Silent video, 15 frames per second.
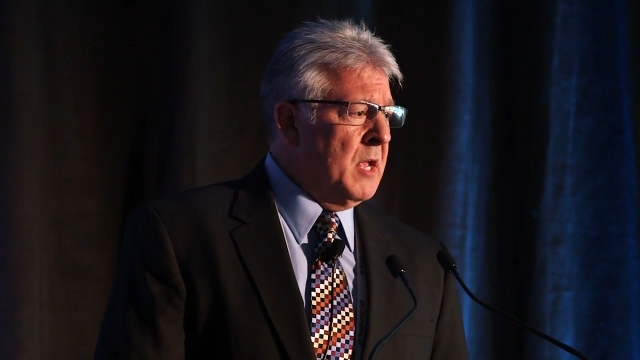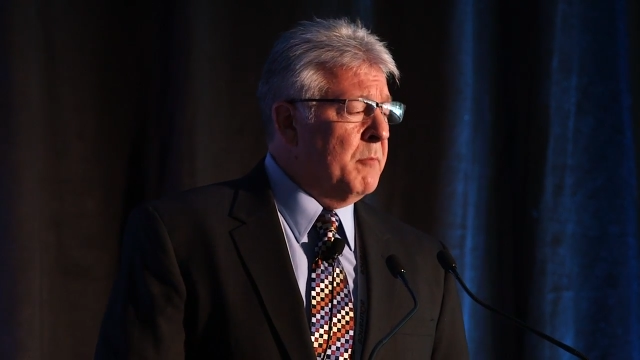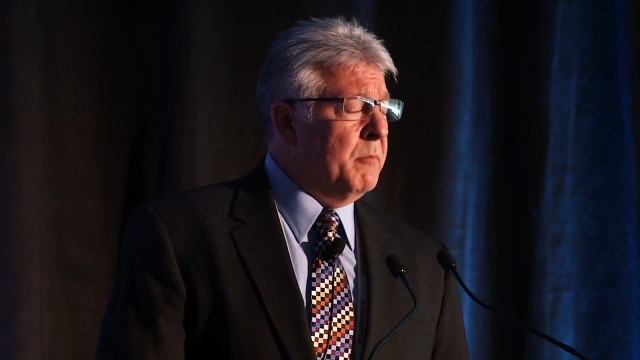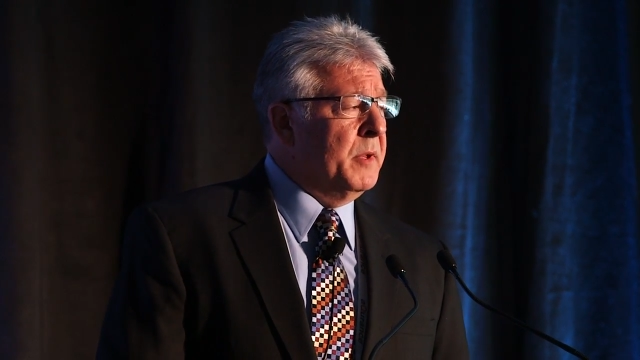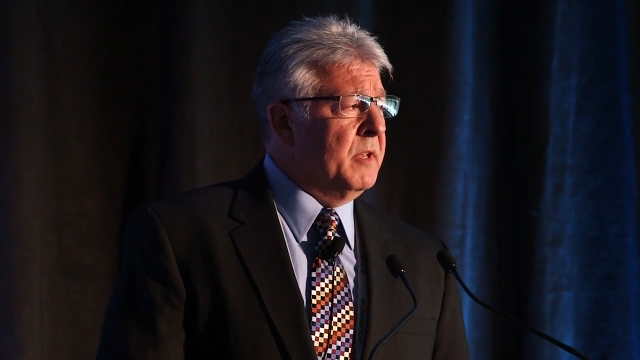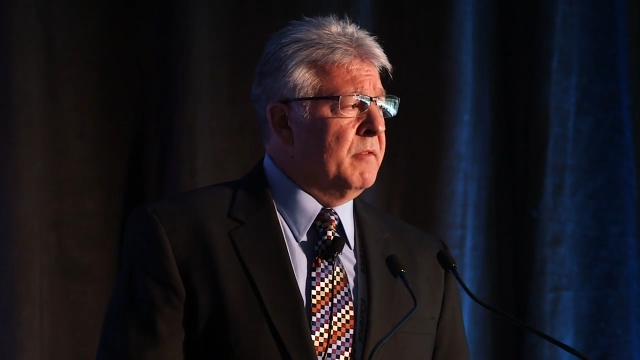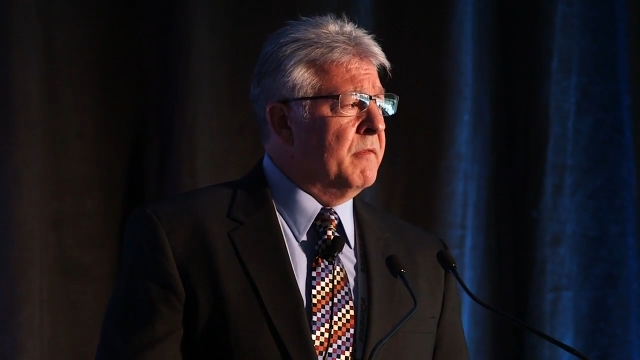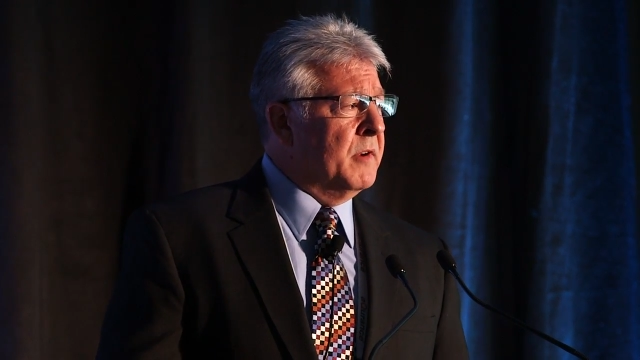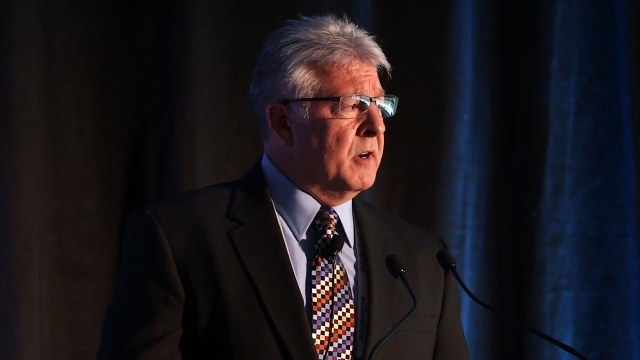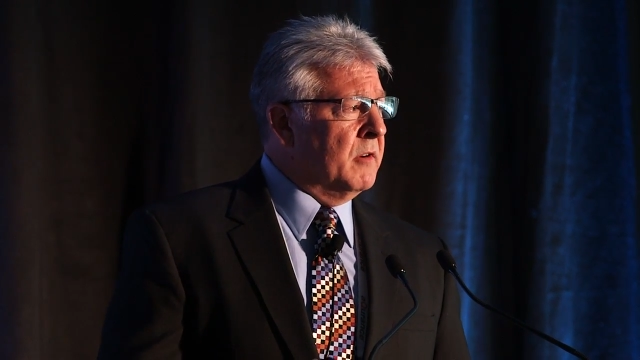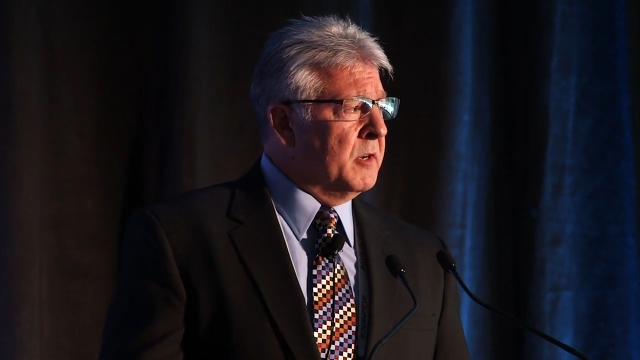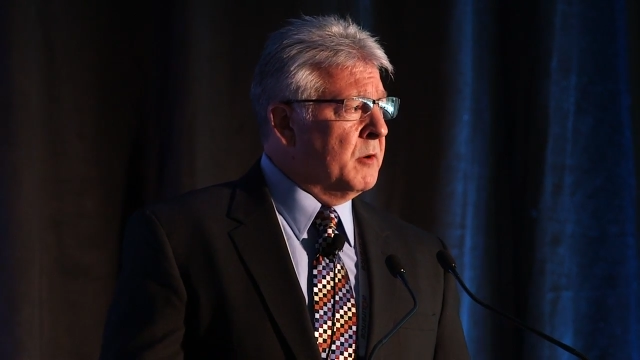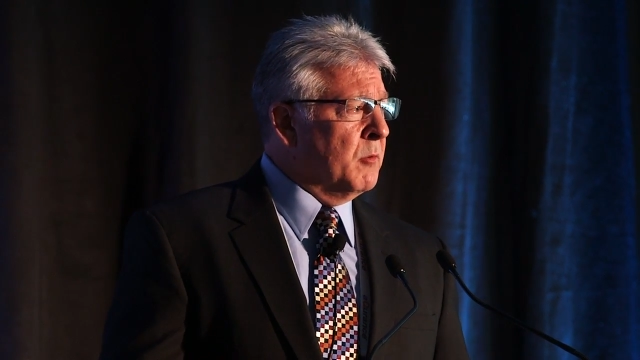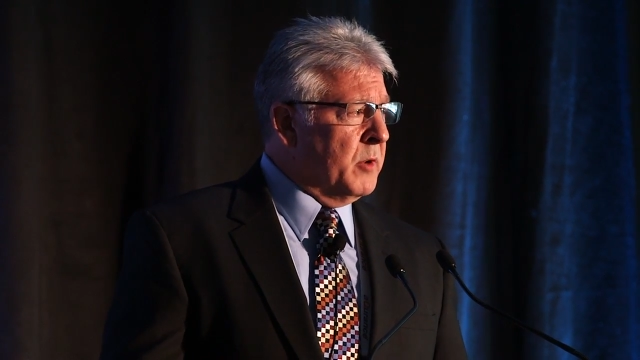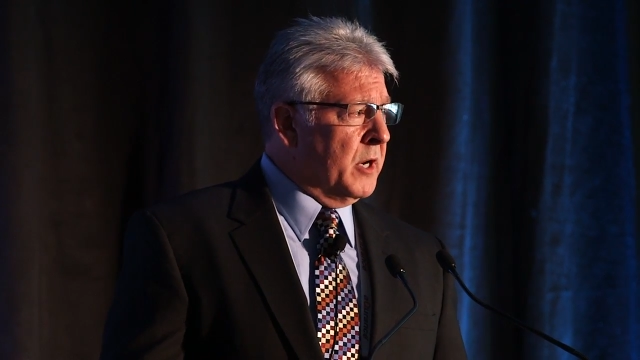be
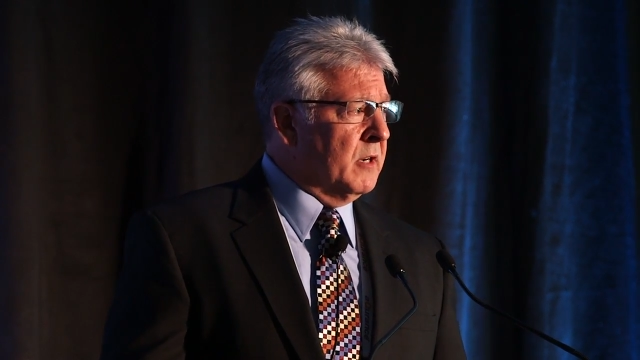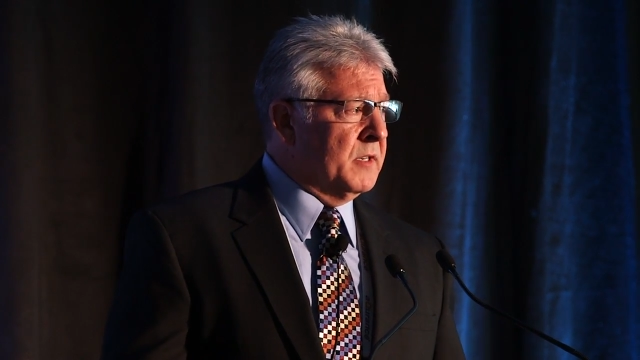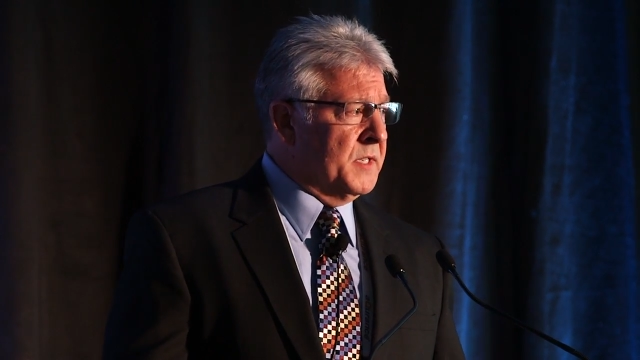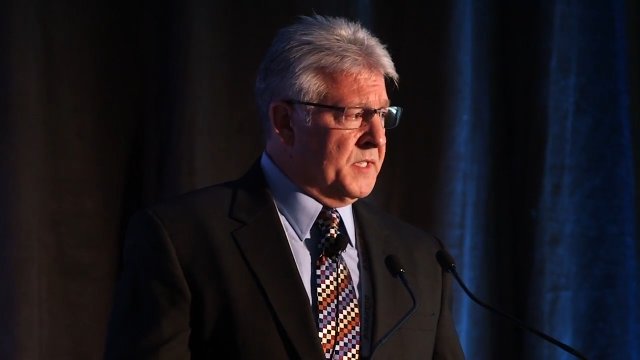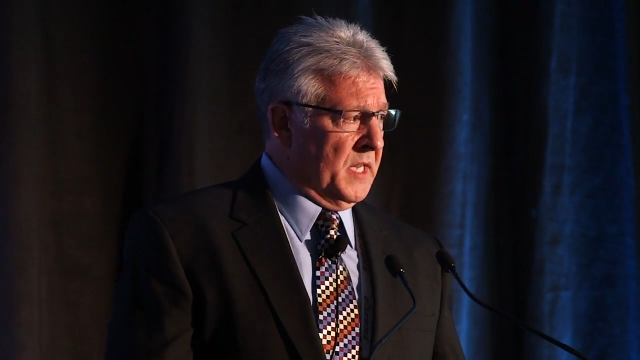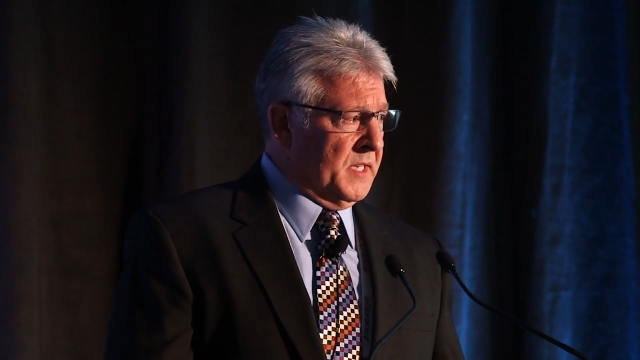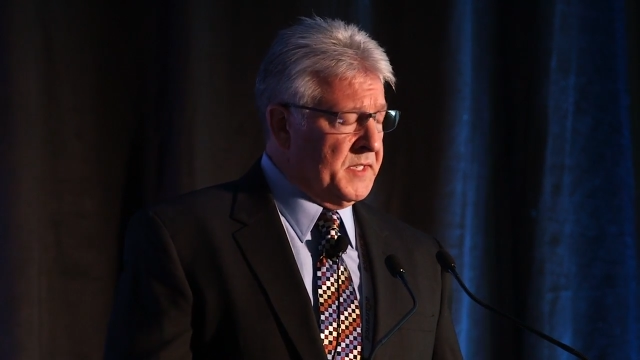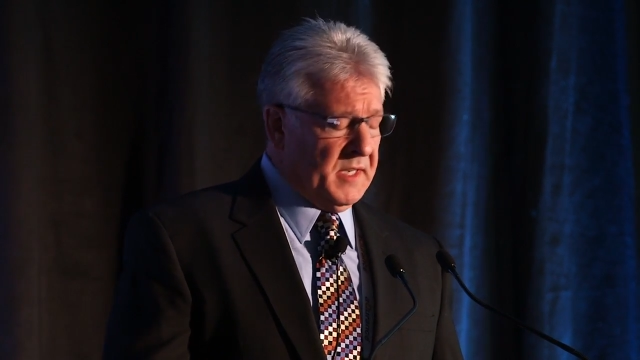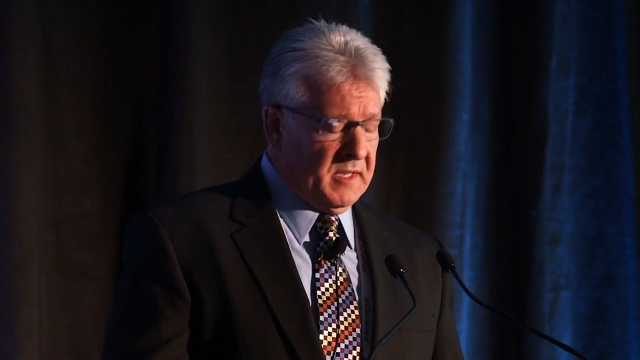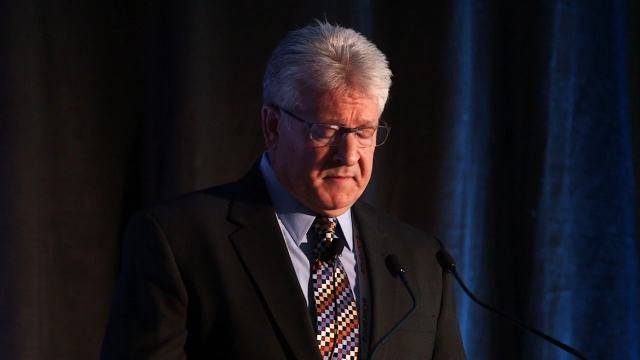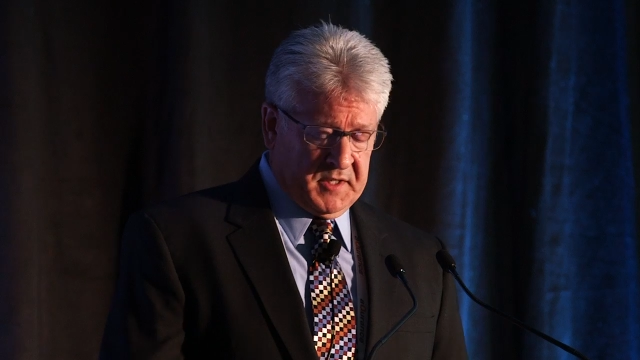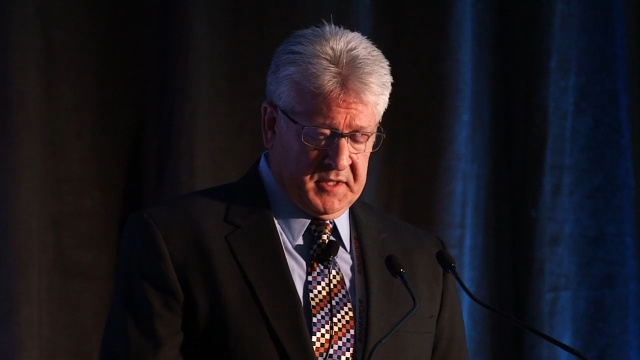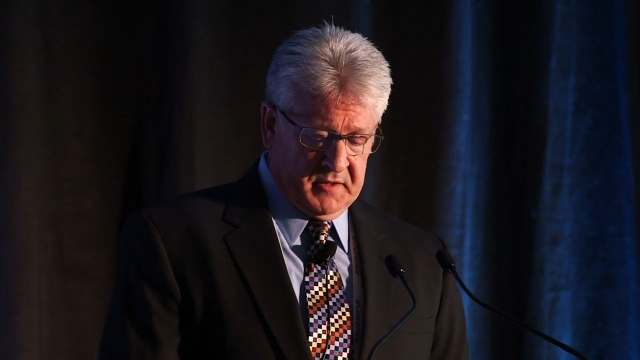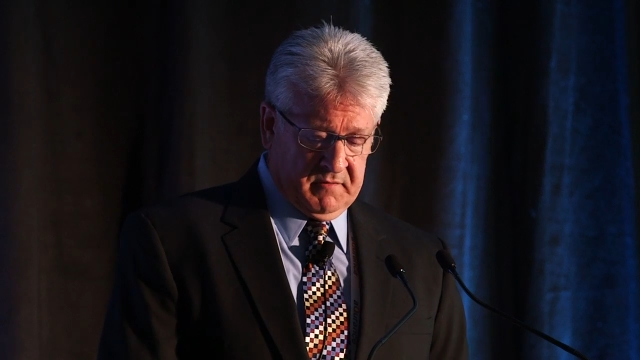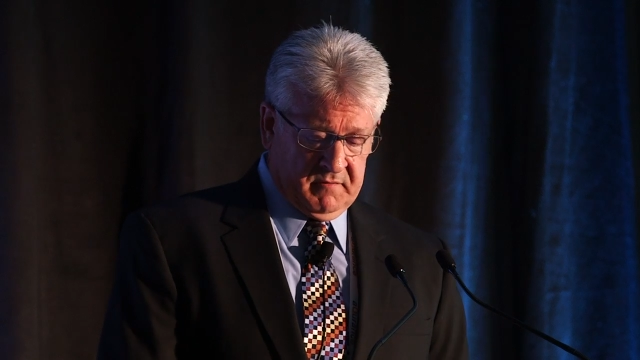very aware and sensitive
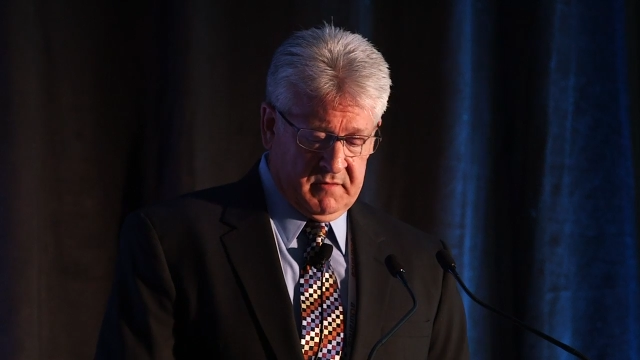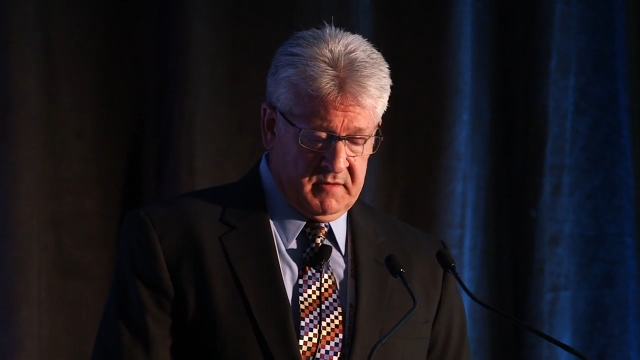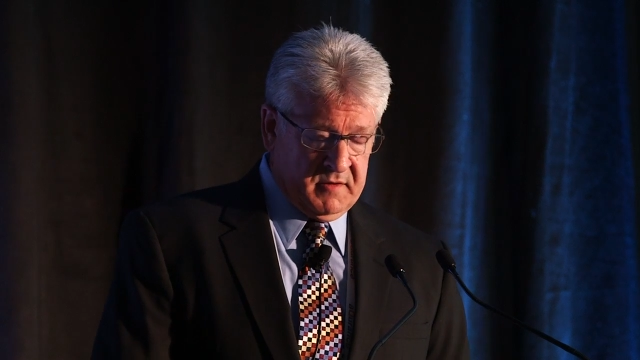to.